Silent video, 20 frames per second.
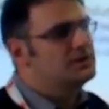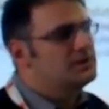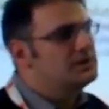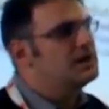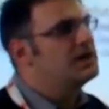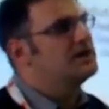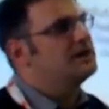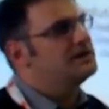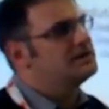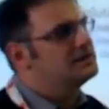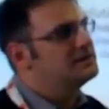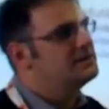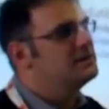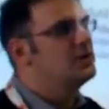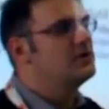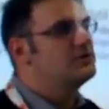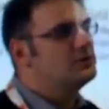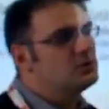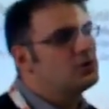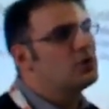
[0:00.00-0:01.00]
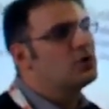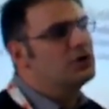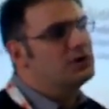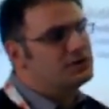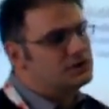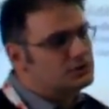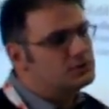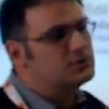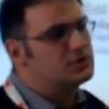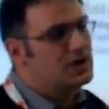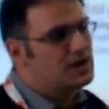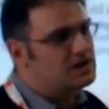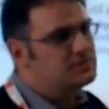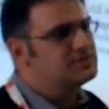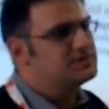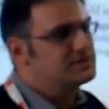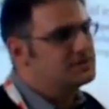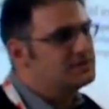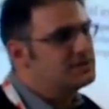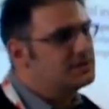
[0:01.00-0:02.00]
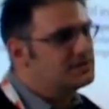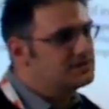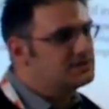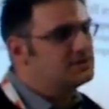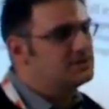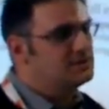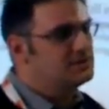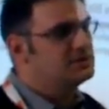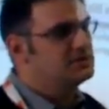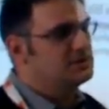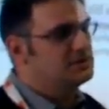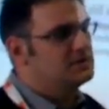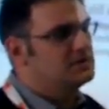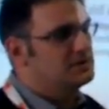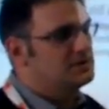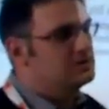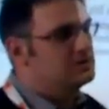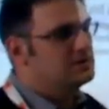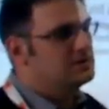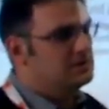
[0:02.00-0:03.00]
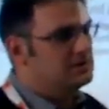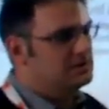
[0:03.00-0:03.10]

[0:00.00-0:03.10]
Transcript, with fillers: yeah, you have to call it two times. No. No.